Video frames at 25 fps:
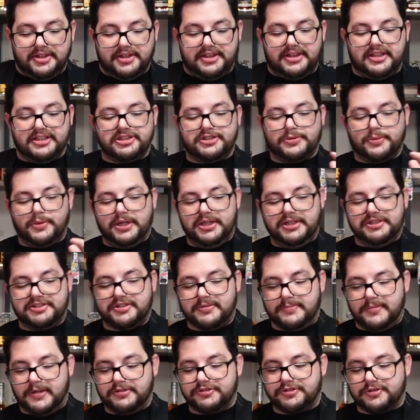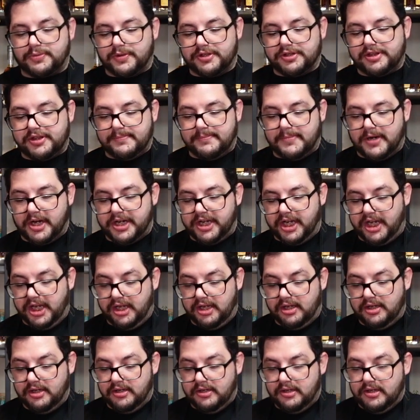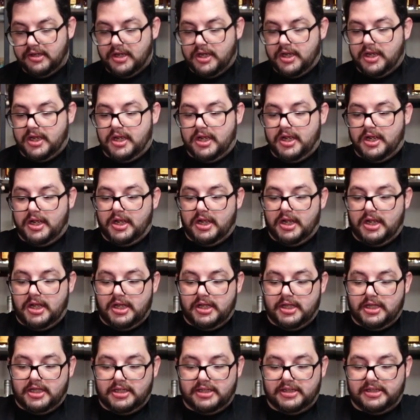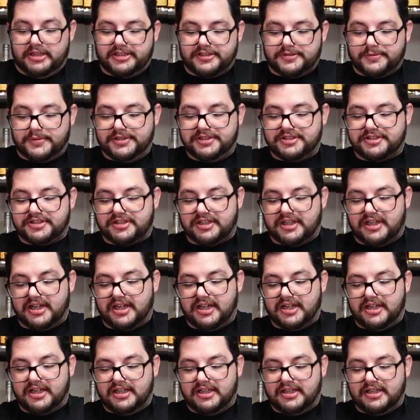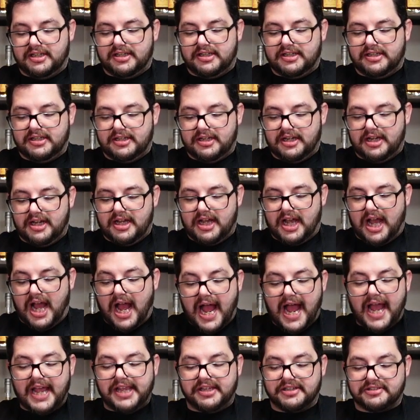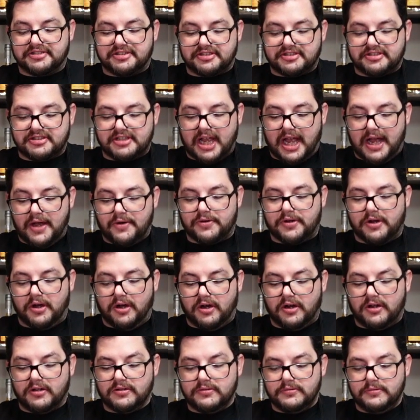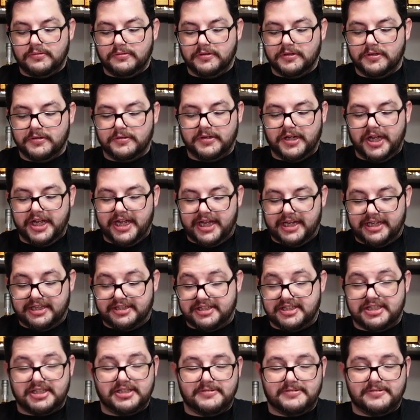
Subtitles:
This one is the most worth the money. This one's the highest alcohol, and